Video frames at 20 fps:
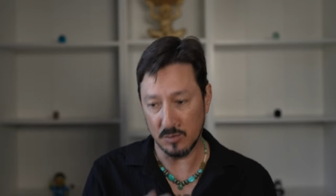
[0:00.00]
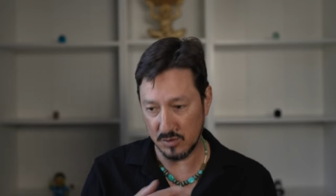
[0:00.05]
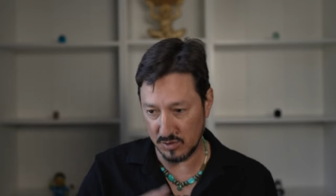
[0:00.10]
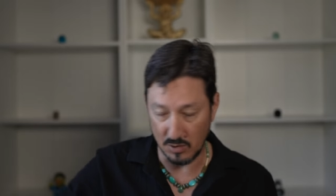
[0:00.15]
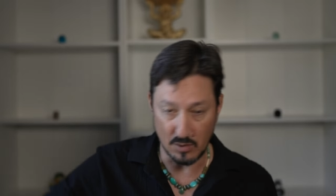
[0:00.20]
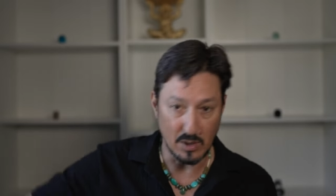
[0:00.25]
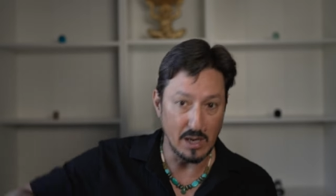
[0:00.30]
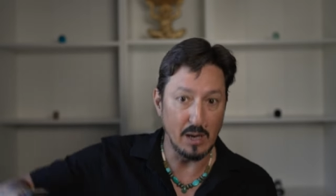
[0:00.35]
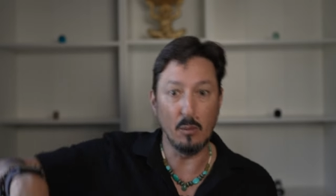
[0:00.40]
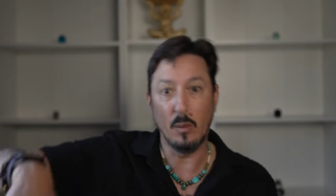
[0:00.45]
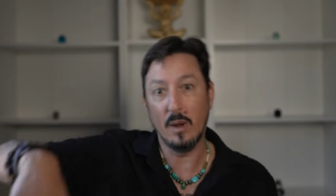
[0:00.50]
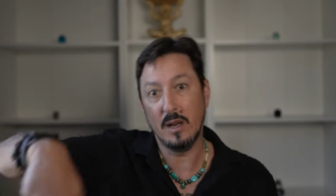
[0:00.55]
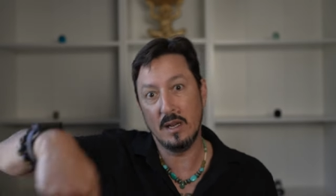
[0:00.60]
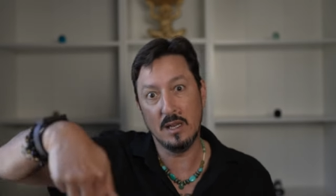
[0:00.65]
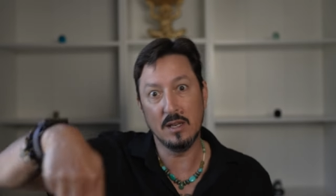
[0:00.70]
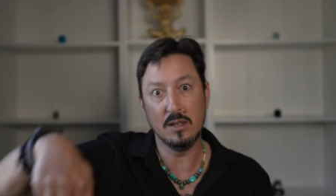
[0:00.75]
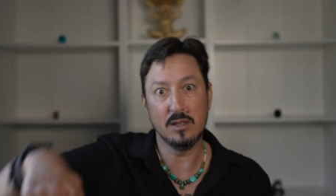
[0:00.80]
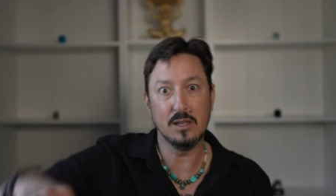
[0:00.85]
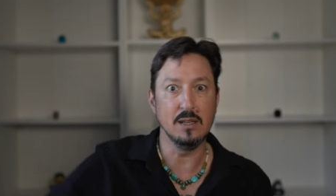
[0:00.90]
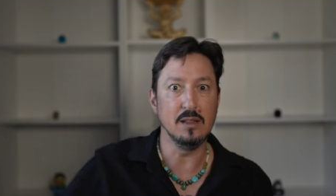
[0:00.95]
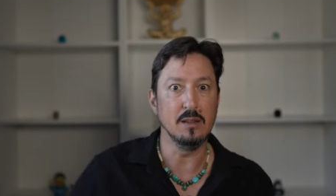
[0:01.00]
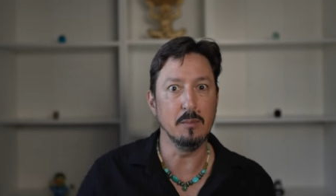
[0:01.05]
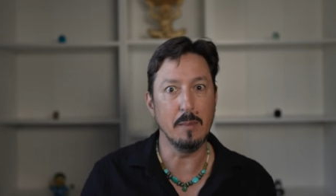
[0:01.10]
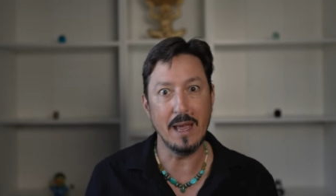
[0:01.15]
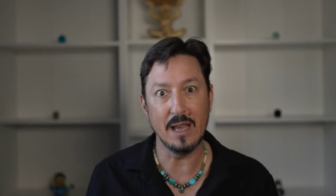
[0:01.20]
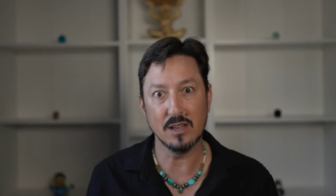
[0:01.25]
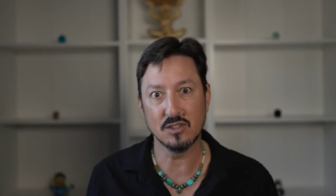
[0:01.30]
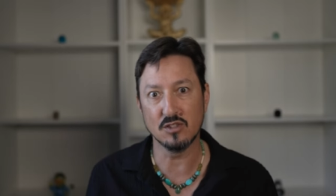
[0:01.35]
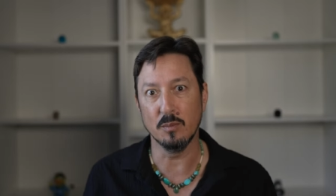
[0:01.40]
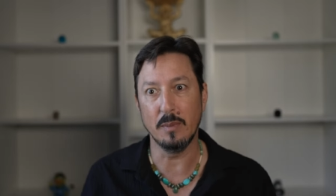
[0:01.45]
So I went into the
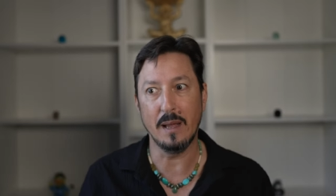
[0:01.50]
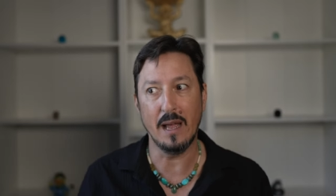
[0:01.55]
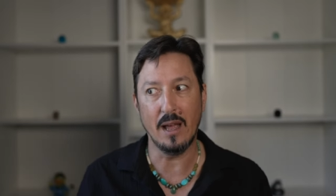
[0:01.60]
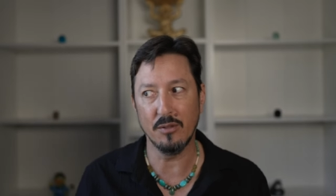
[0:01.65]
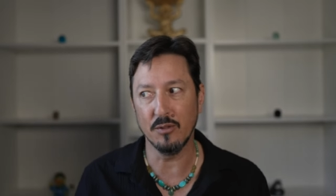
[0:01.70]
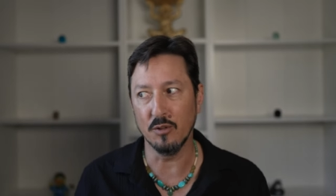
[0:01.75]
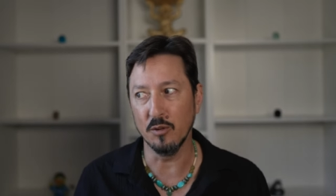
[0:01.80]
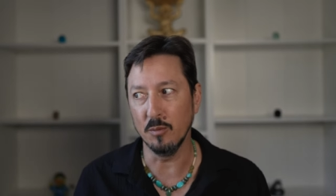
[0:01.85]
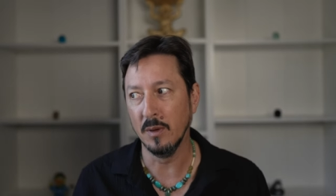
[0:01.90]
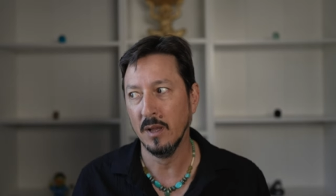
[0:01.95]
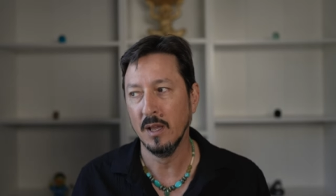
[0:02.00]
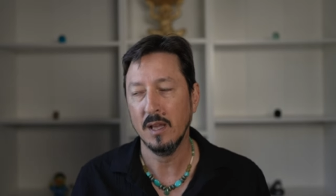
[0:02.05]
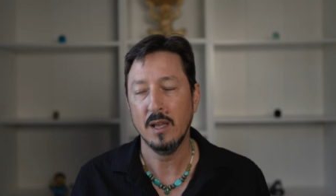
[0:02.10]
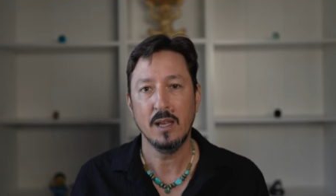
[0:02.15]
master bathroom